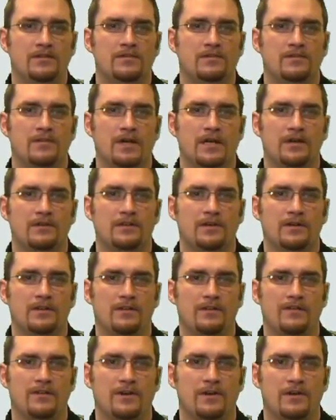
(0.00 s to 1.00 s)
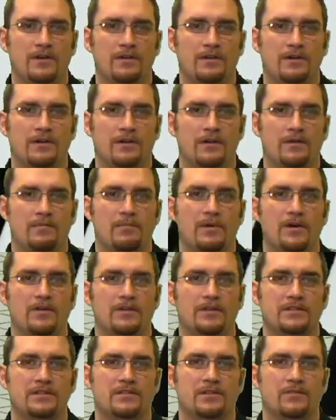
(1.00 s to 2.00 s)
Around all of our, our
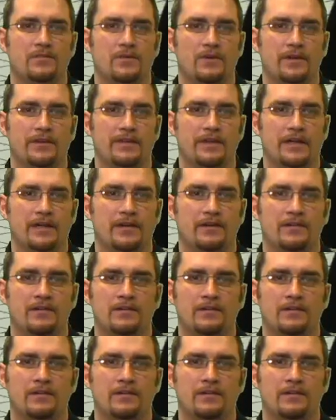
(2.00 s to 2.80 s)
components that were in there.